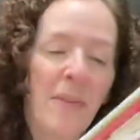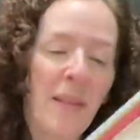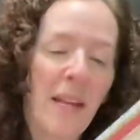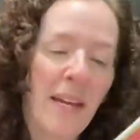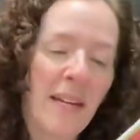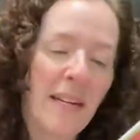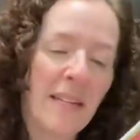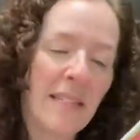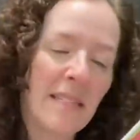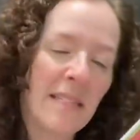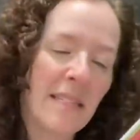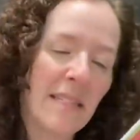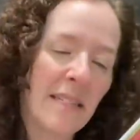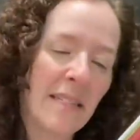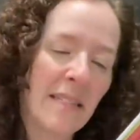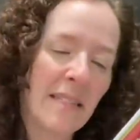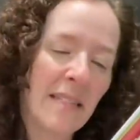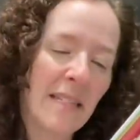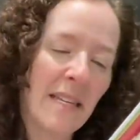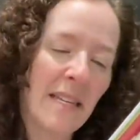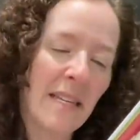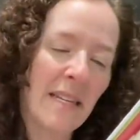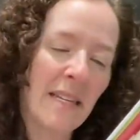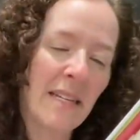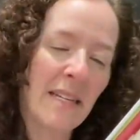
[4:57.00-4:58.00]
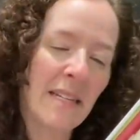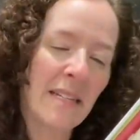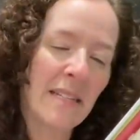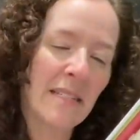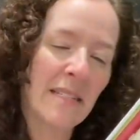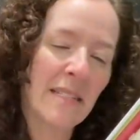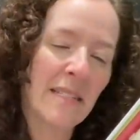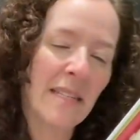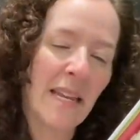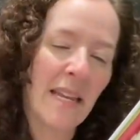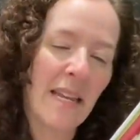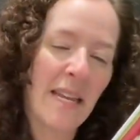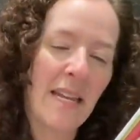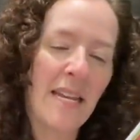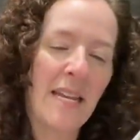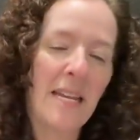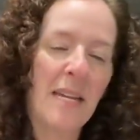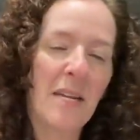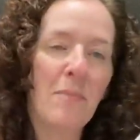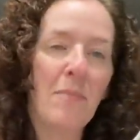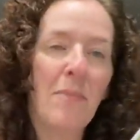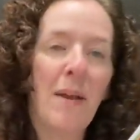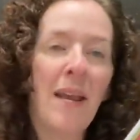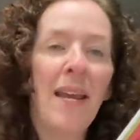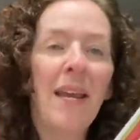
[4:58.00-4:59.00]
And it says it is
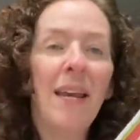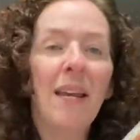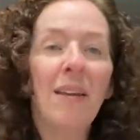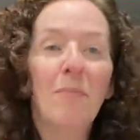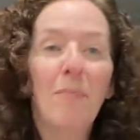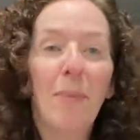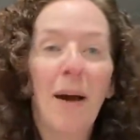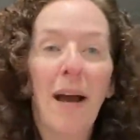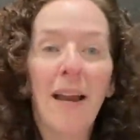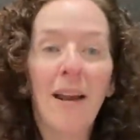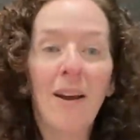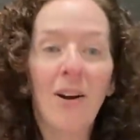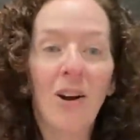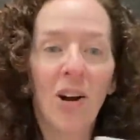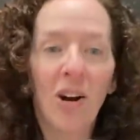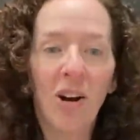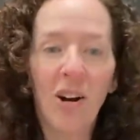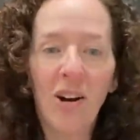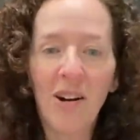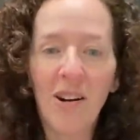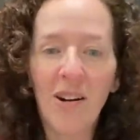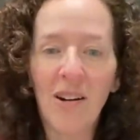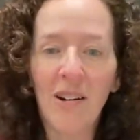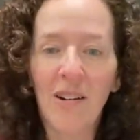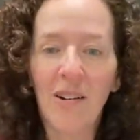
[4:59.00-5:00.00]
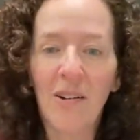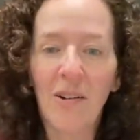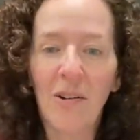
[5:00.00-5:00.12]
handmade by her.